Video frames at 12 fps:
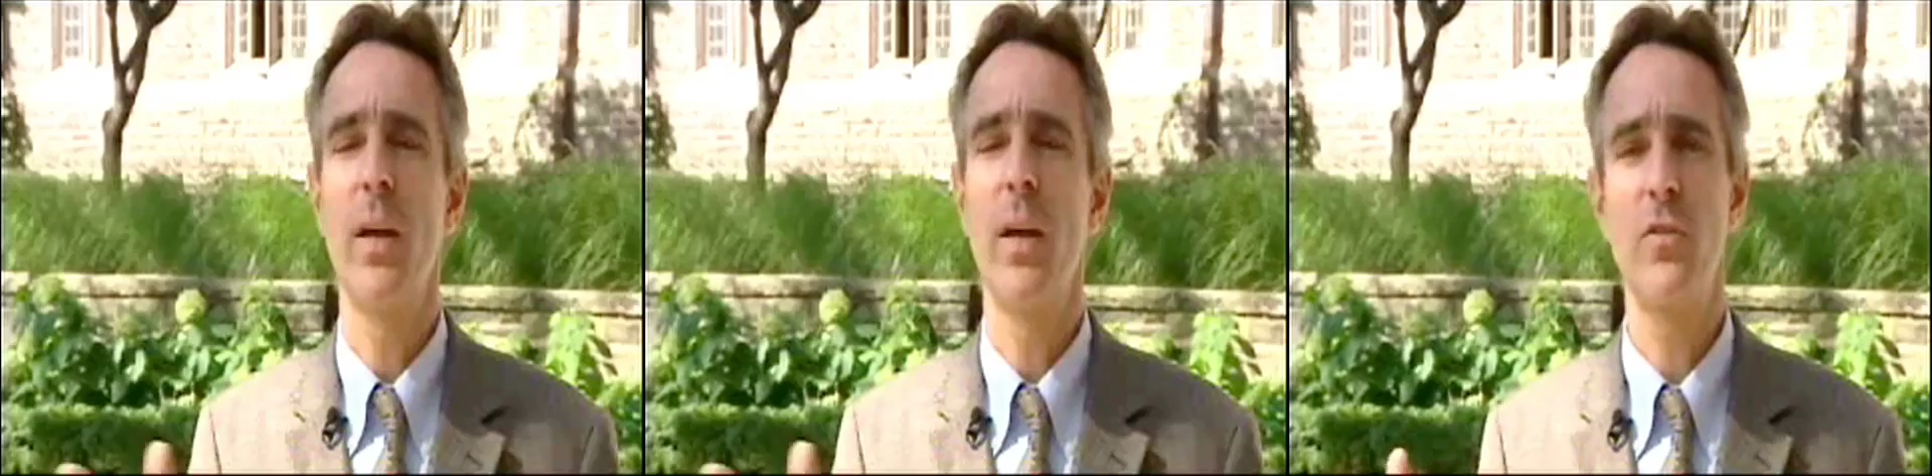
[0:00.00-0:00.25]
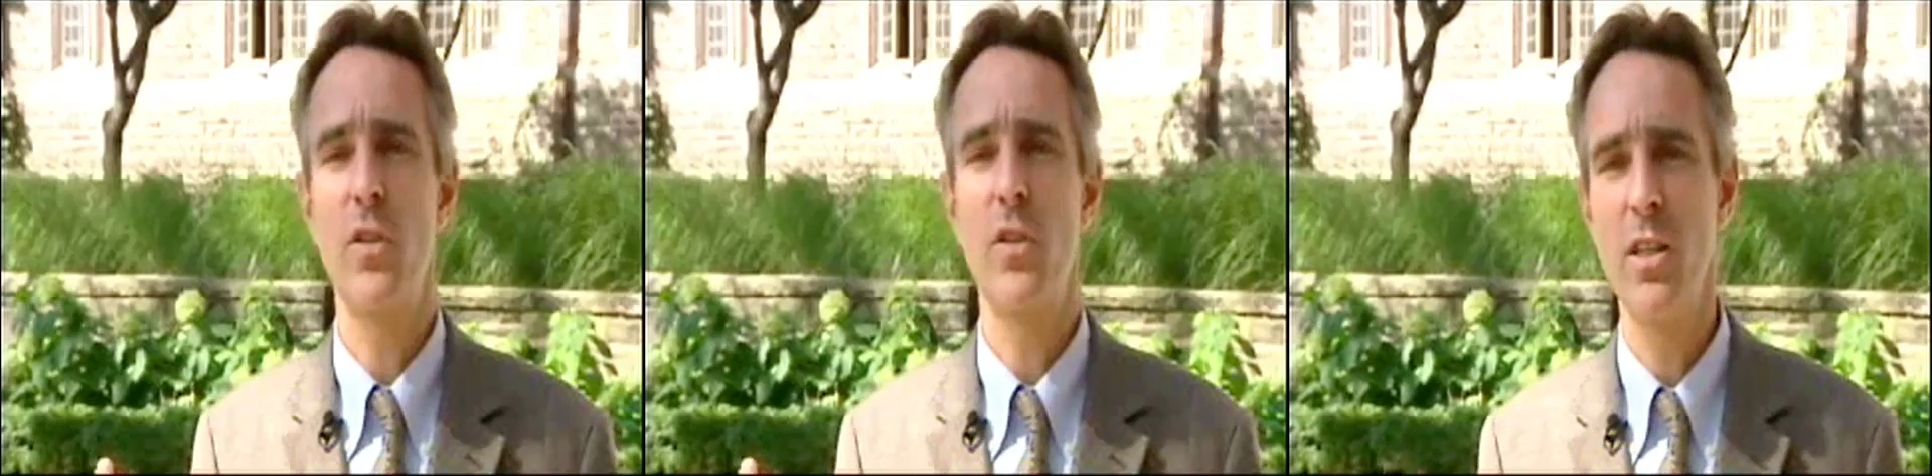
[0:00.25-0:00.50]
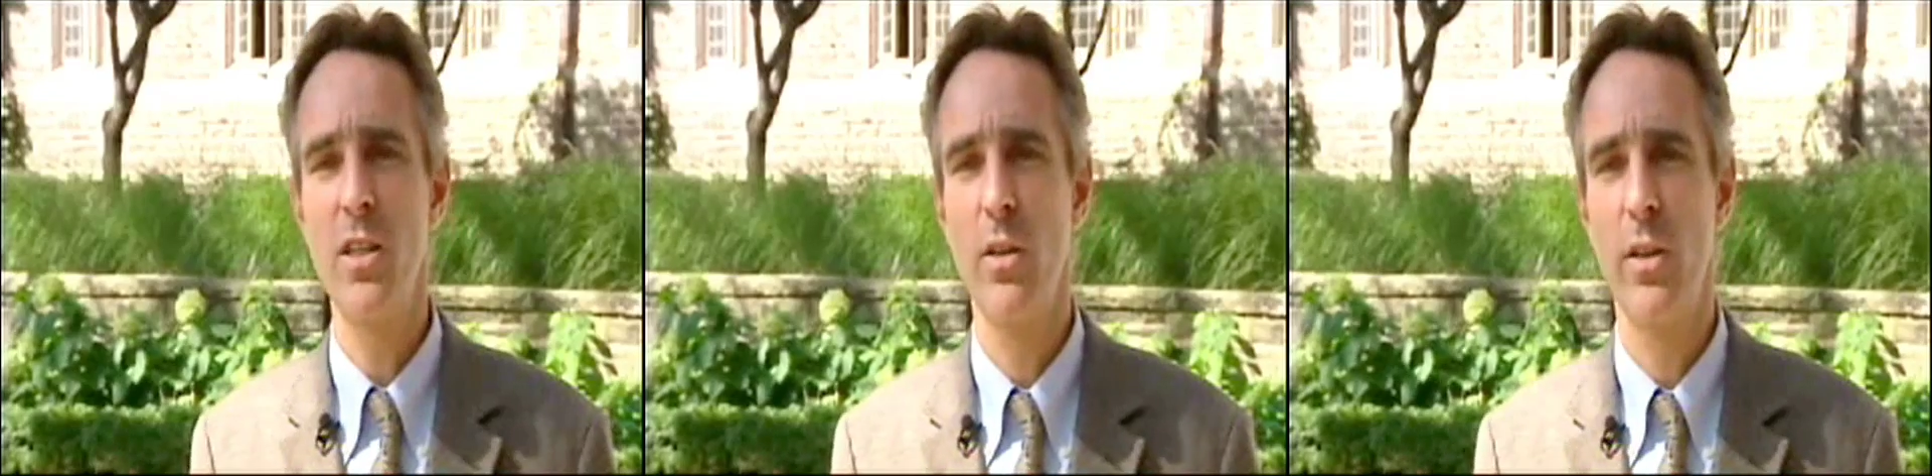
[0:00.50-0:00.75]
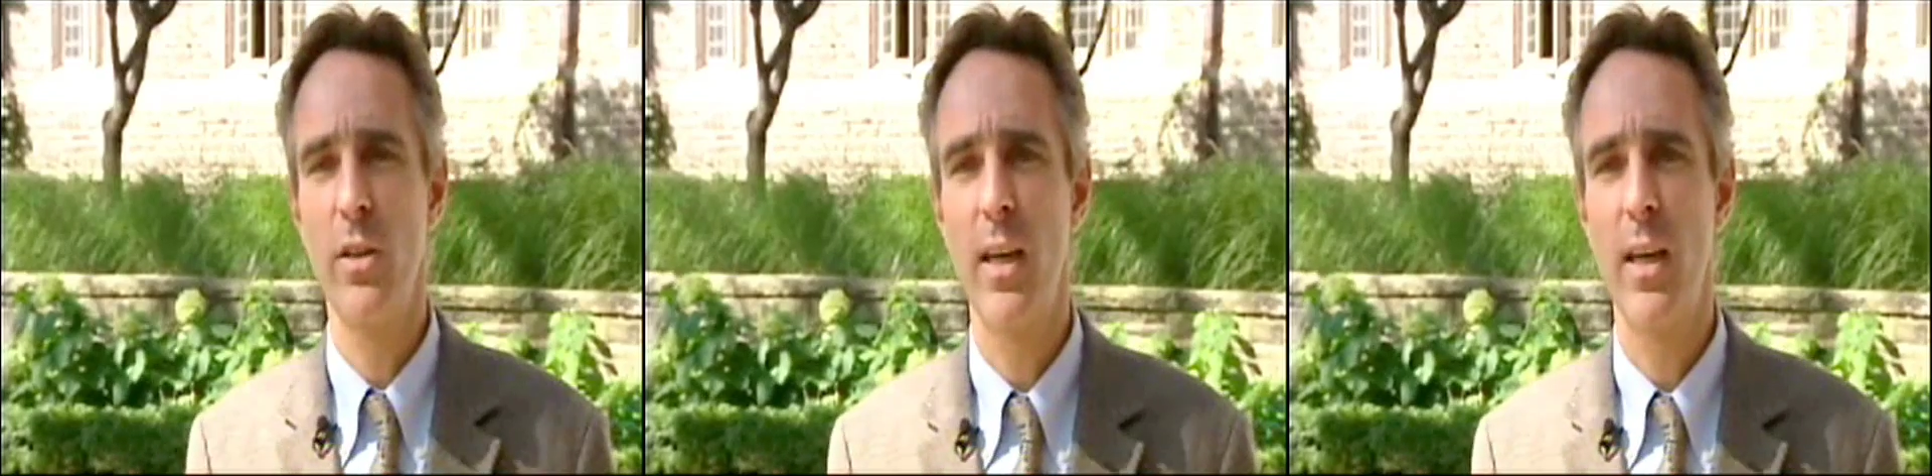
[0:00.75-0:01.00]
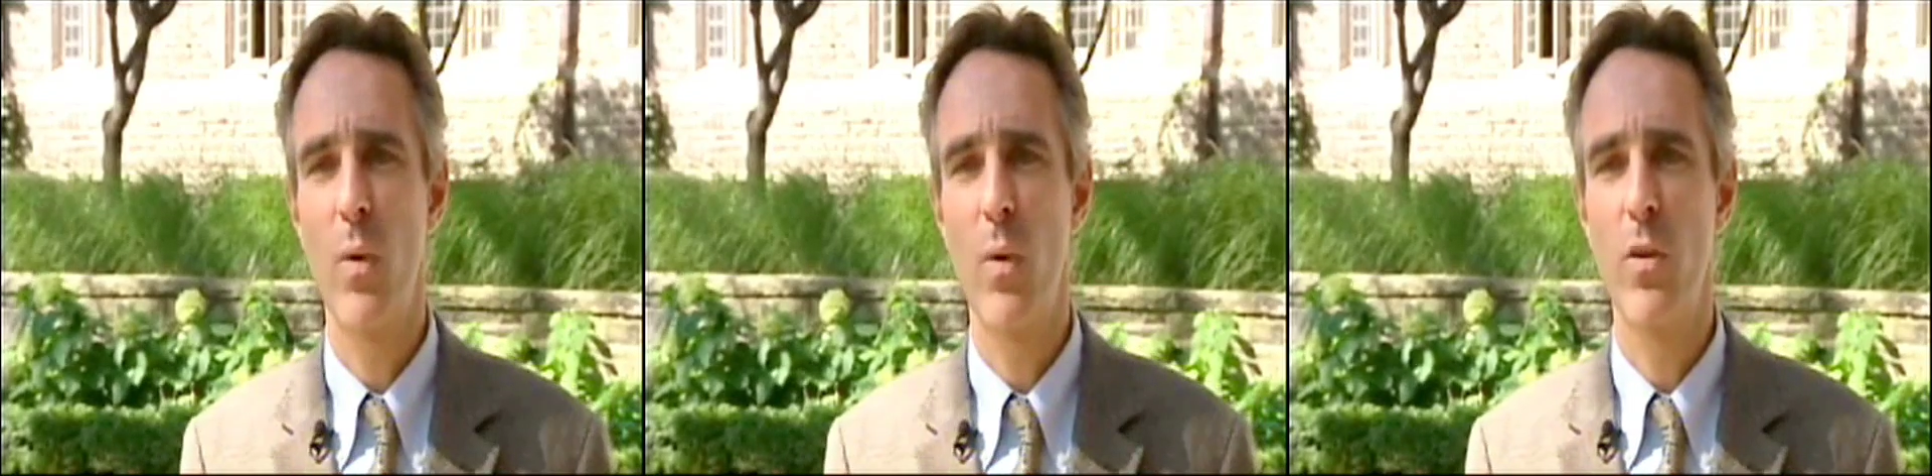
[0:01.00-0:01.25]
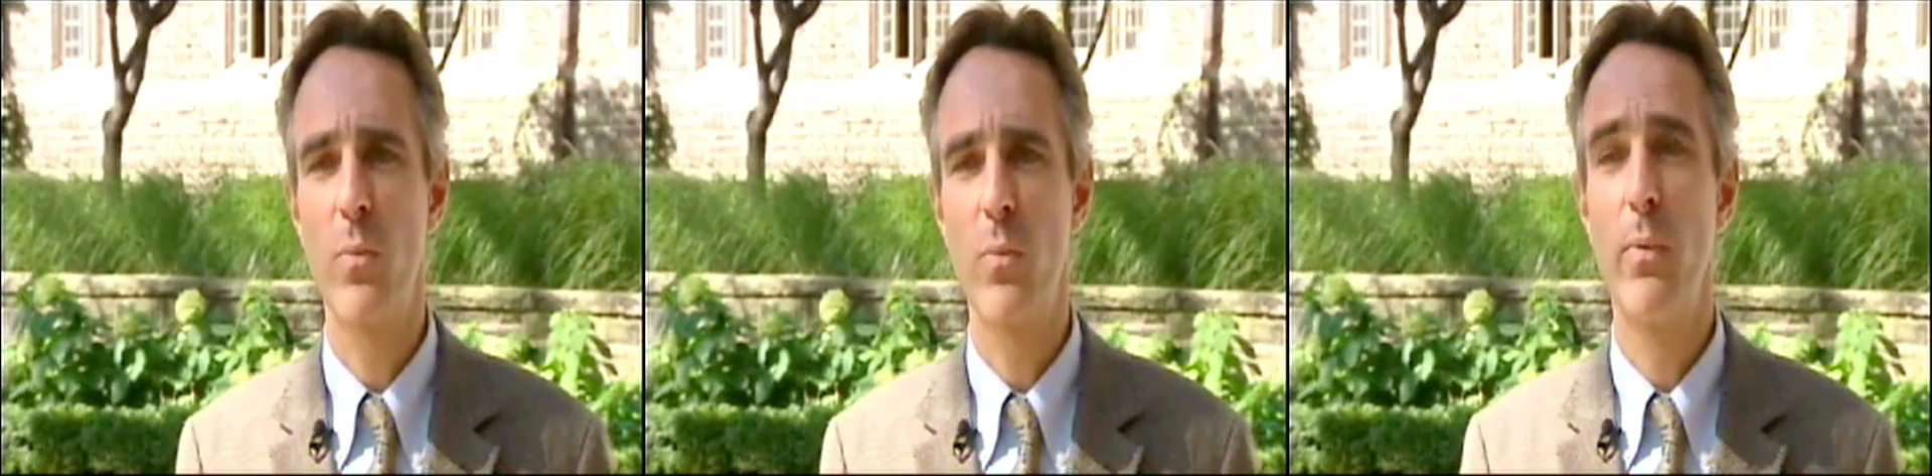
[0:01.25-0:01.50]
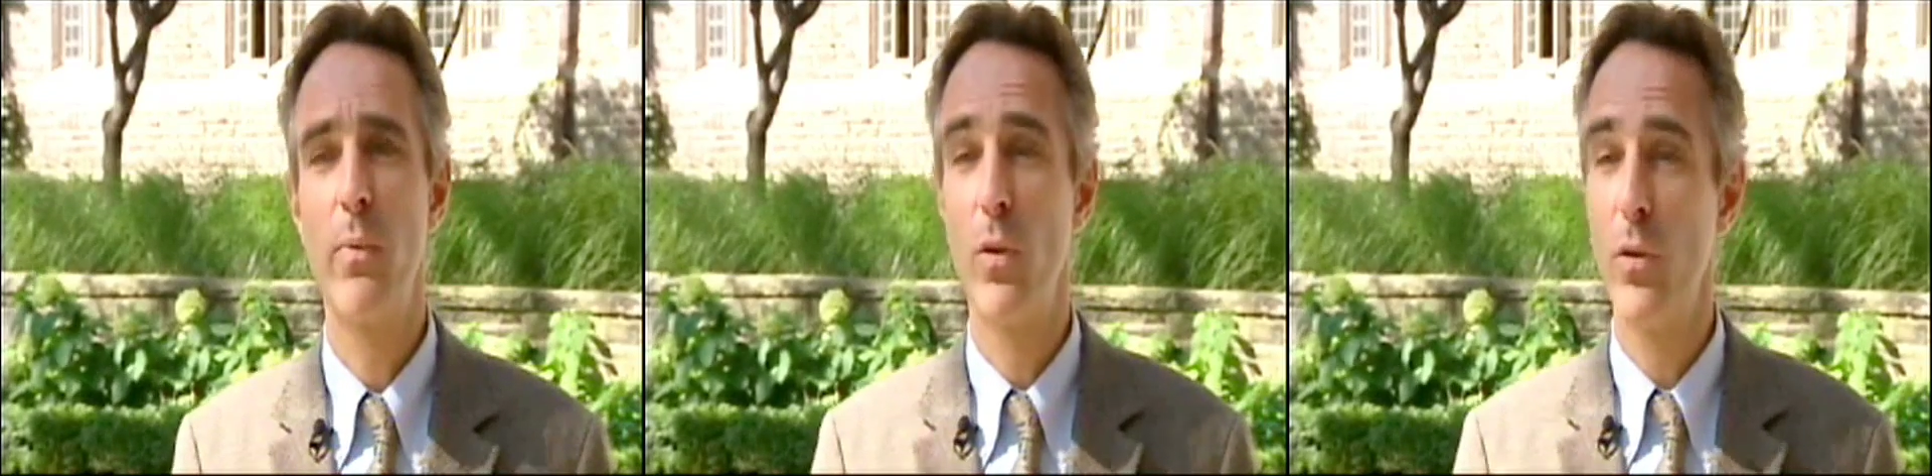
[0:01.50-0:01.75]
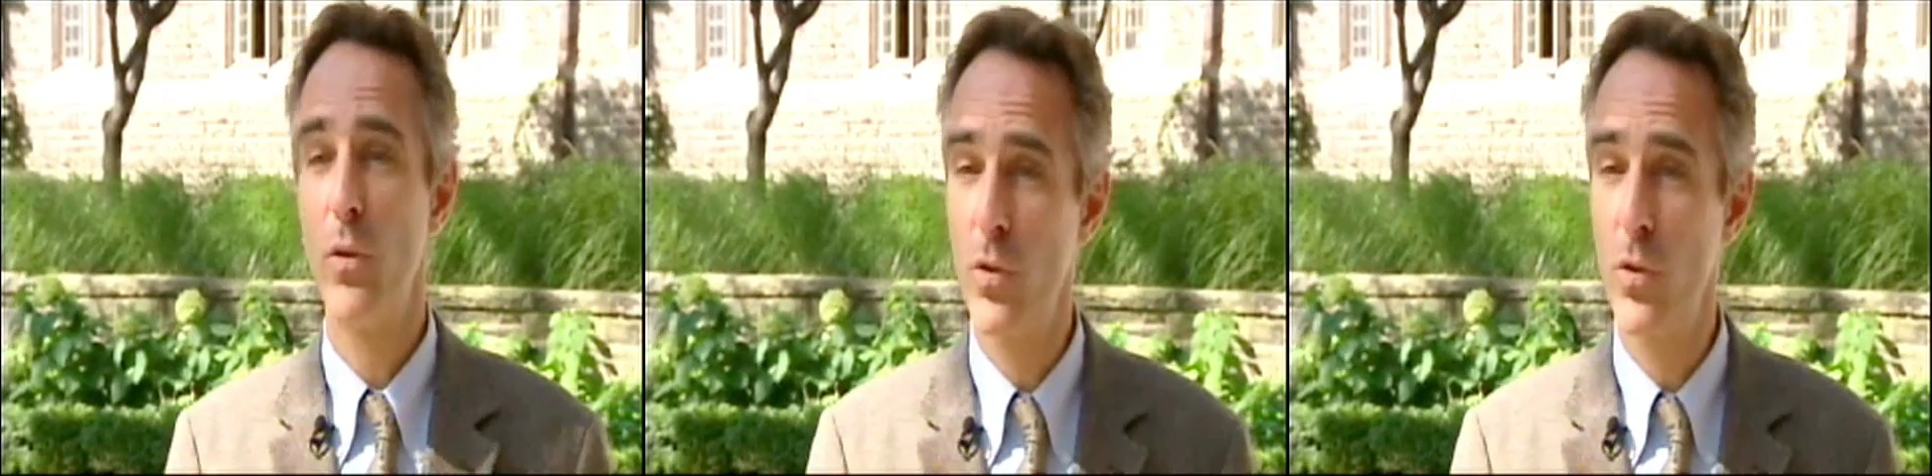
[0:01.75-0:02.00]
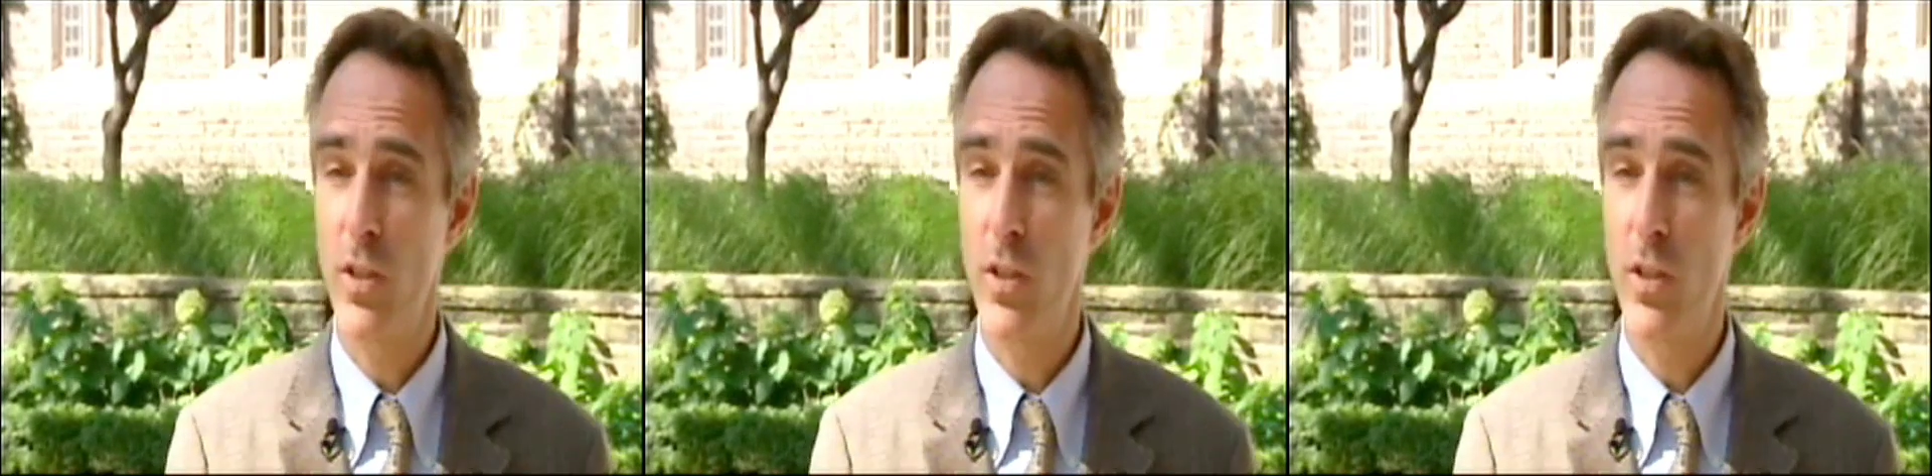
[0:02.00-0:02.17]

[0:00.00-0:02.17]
have studies looking at whether people who use